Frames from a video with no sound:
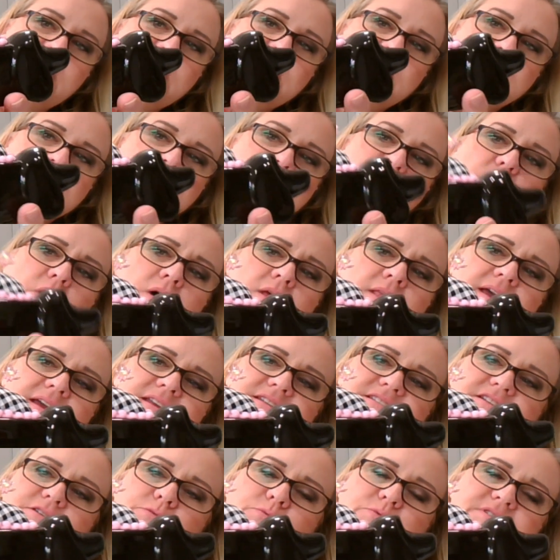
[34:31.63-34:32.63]
So all I
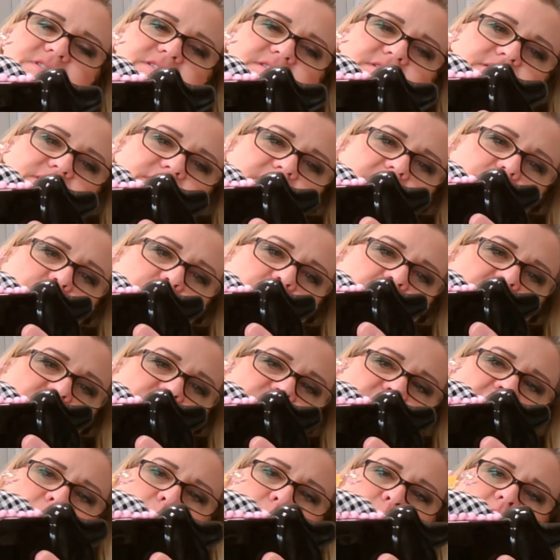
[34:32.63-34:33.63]
did was take my
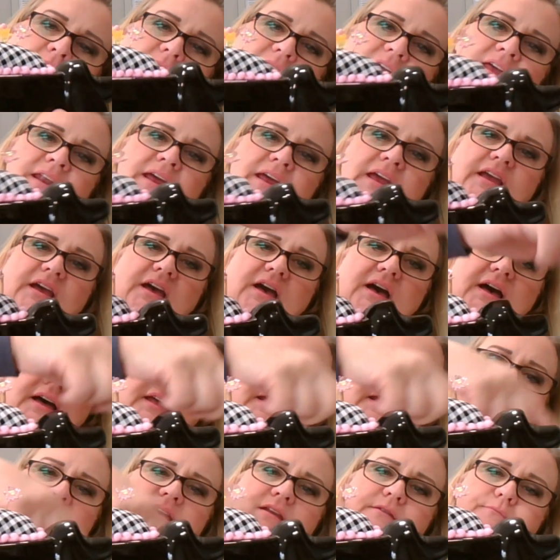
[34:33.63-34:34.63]
fabric and I
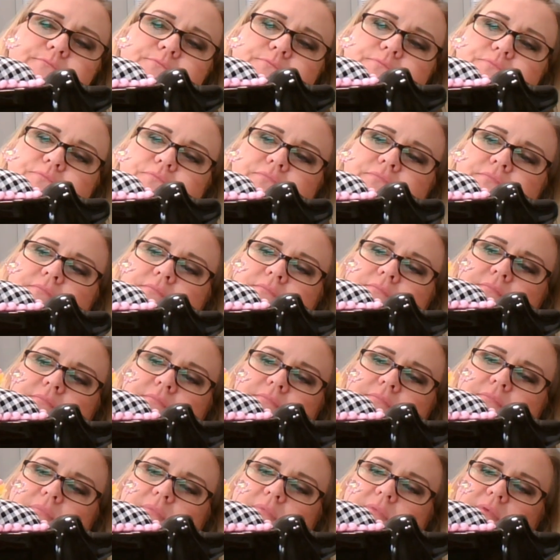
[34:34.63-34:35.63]
cut it
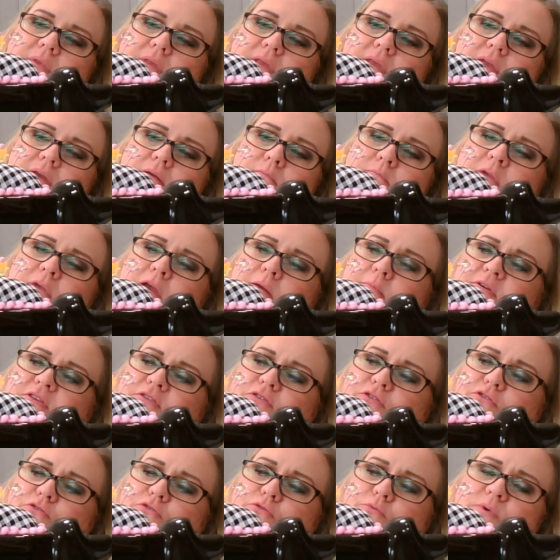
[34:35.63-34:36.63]
maybe
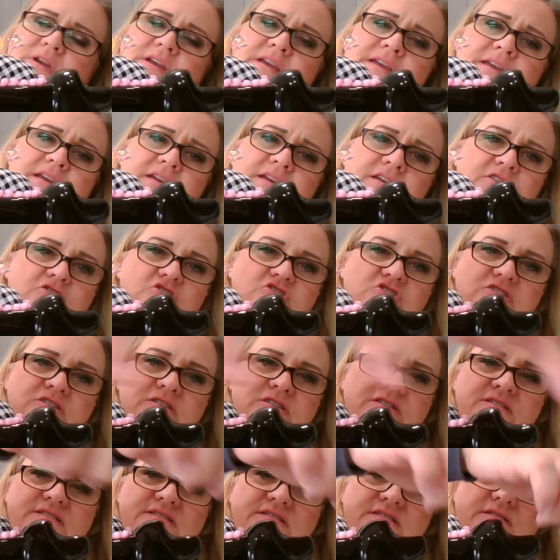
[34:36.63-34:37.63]
3
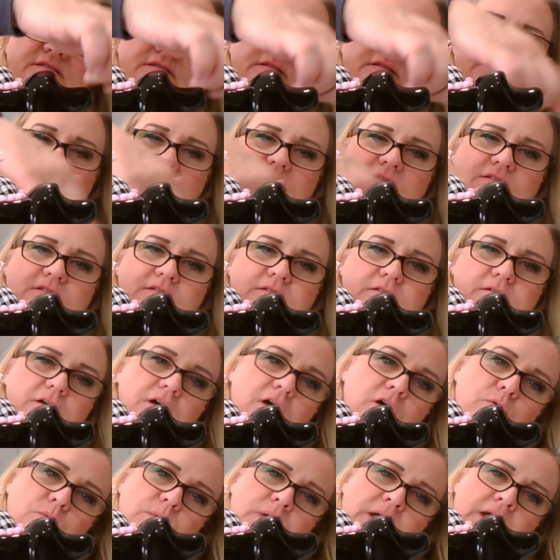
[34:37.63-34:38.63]
inches
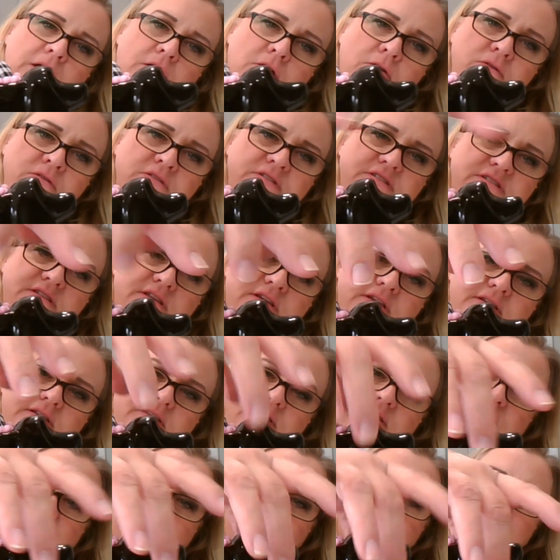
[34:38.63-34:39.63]
around
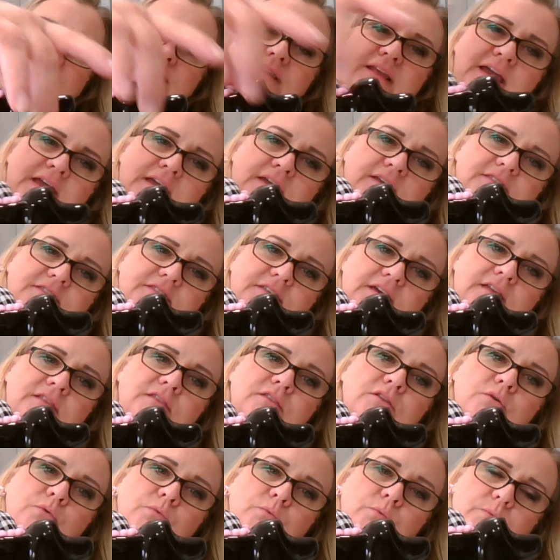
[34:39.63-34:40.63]
the length
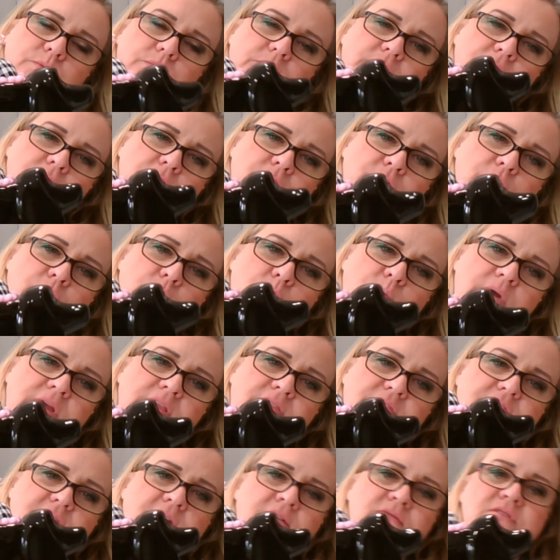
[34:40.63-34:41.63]
and the
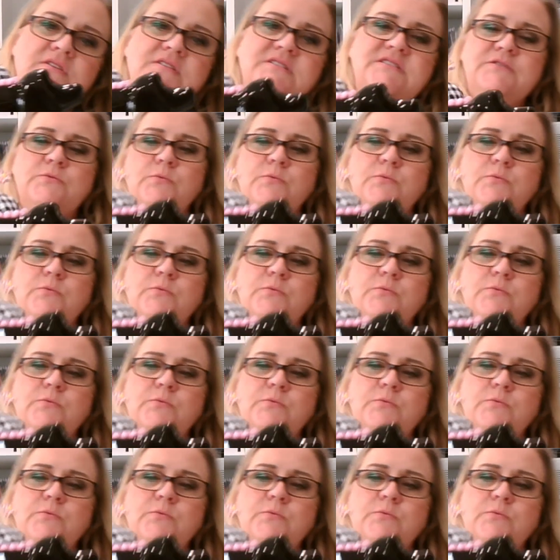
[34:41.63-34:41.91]
width of this.